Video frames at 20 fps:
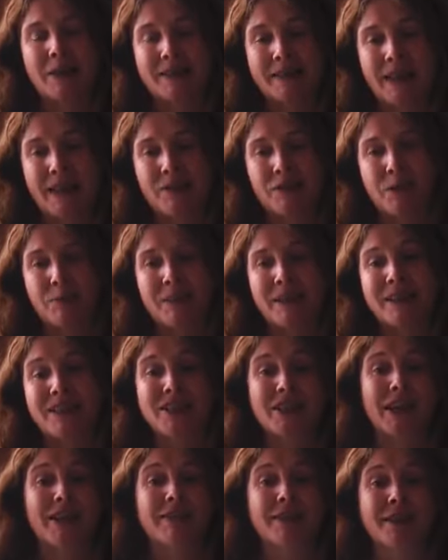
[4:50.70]
Save the Bees
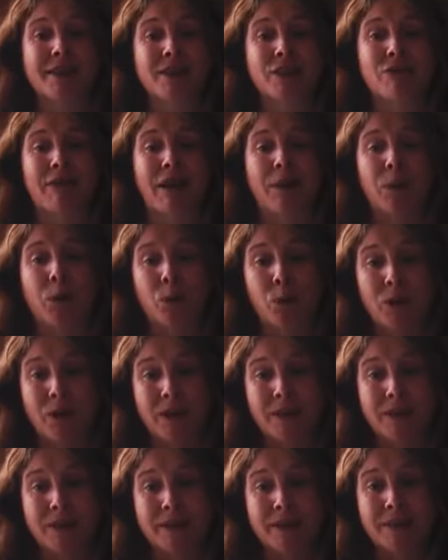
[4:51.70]
charities around the
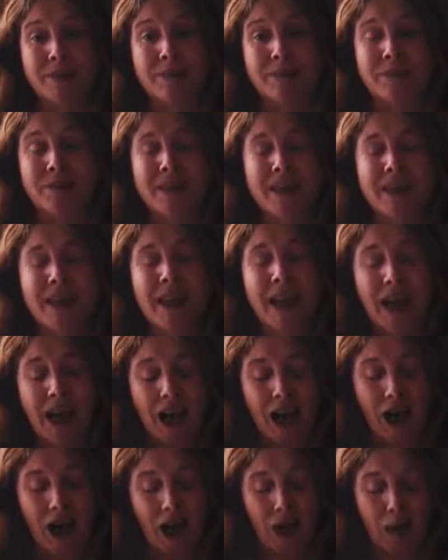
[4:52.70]
world,
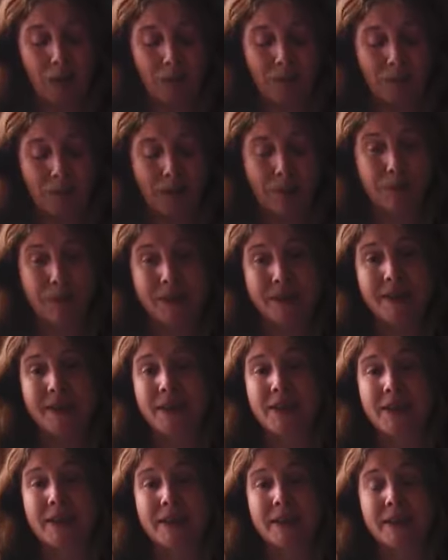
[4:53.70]
in
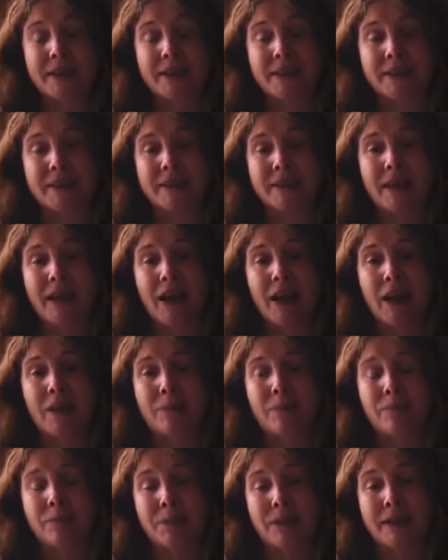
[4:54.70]
particular
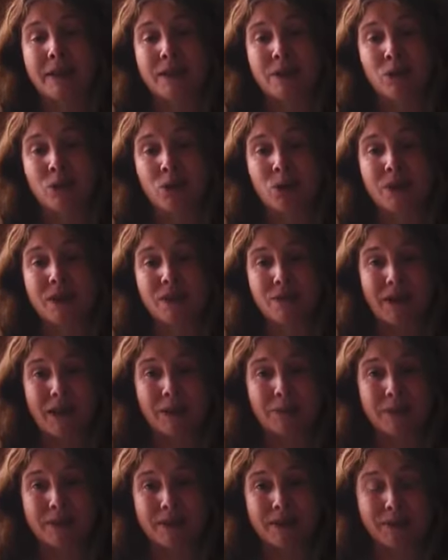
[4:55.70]
Bees for
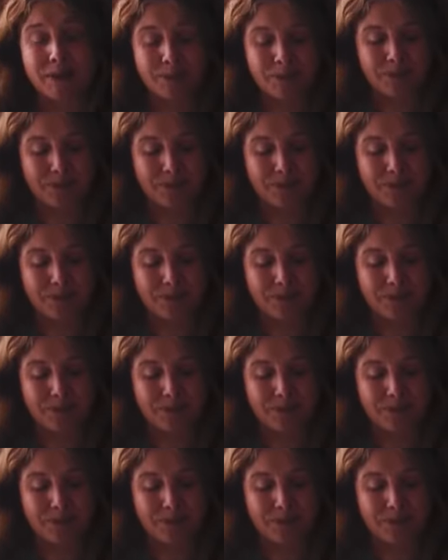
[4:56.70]
Development.